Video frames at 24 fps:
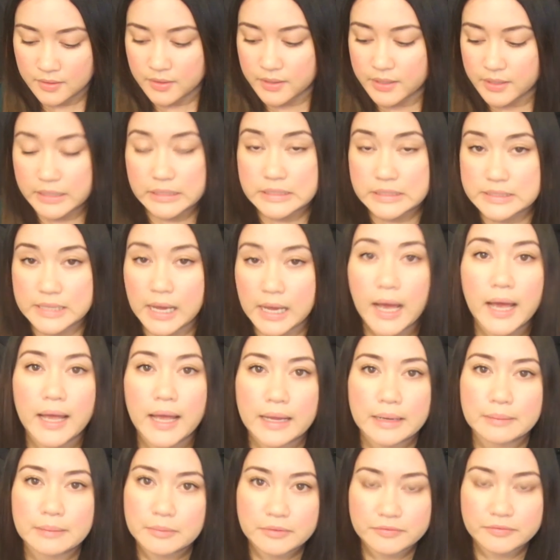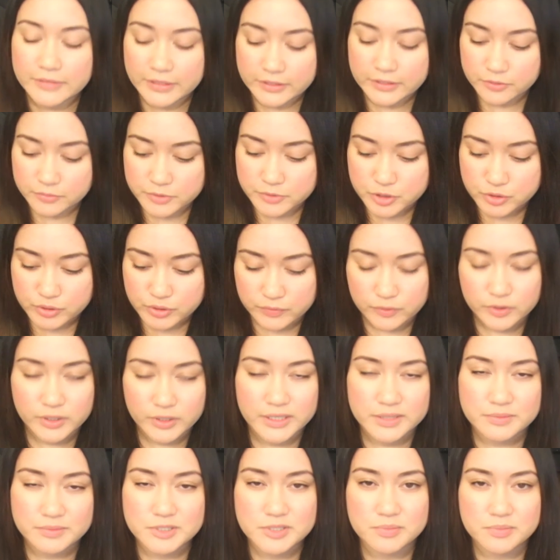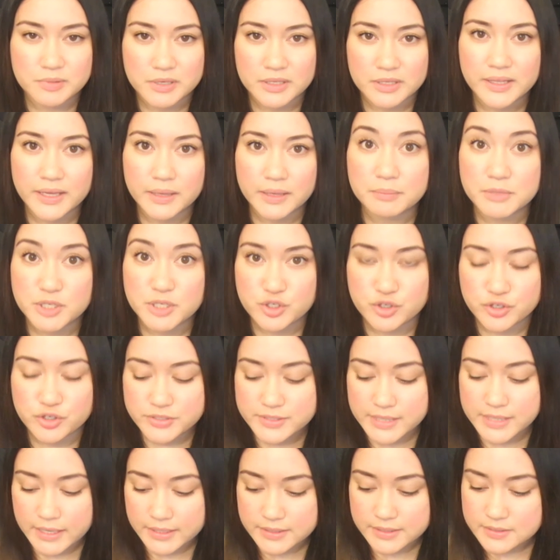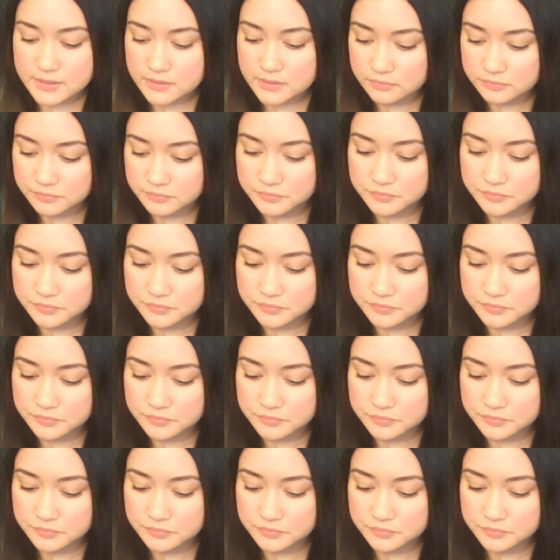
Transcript: in time of like the retrieval, like to be like mature size.